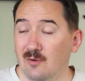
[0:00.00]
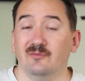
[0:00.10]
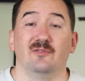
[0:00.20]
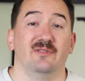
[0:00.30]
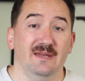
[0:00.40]

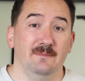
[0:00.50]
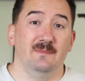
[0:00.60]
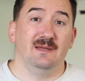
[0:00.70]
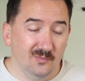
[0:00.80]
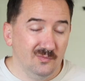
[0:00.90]
over them
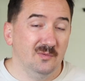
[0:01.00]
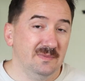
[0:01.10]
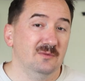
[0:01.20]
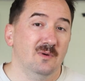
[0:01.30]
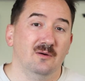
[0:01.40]
will
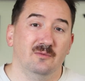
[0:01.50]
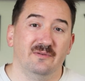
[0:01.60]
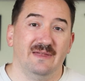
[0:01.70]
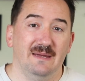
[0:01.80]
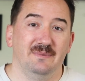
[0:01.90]
be well worth
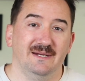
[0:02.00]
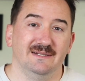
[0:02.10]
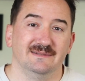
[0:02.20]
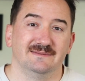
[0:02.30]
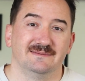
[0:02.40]
that pain.